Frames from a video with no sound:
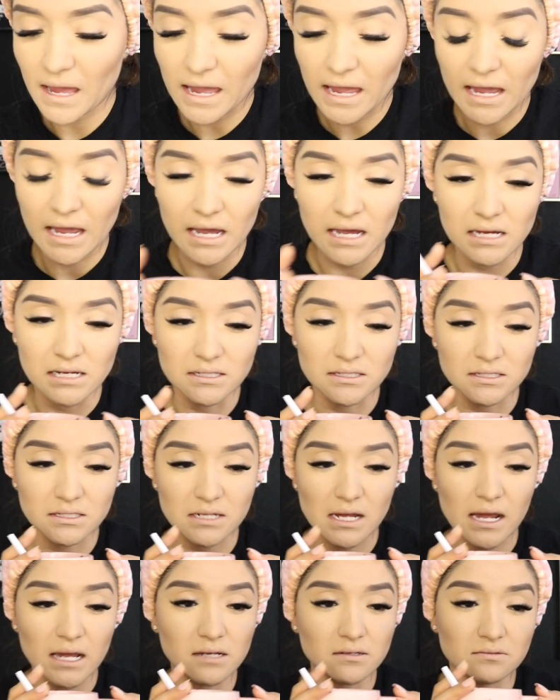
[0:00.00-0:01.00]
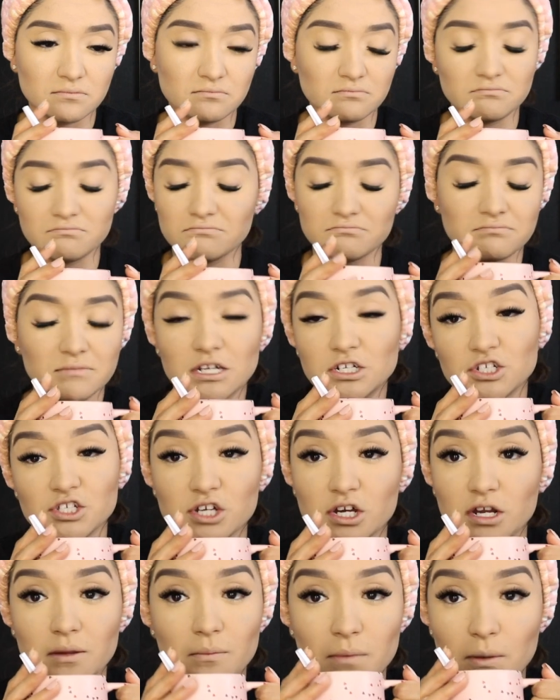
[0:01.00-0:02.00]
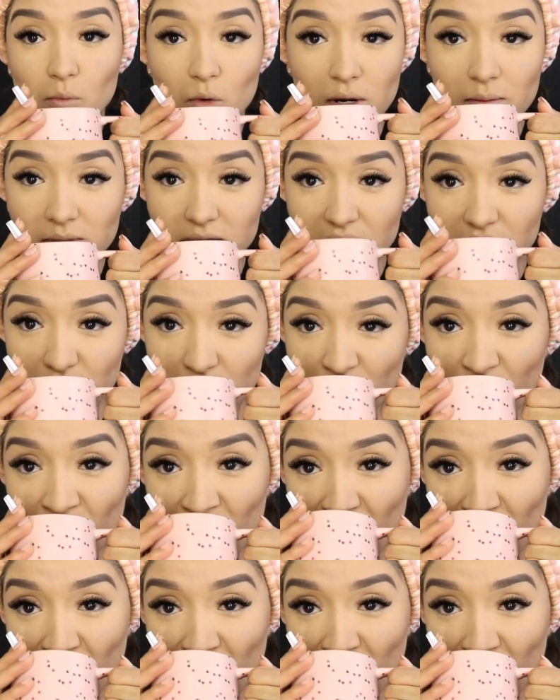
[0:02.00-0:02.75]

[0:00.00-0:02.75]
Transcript: And I, I just couldn't be more obsessed.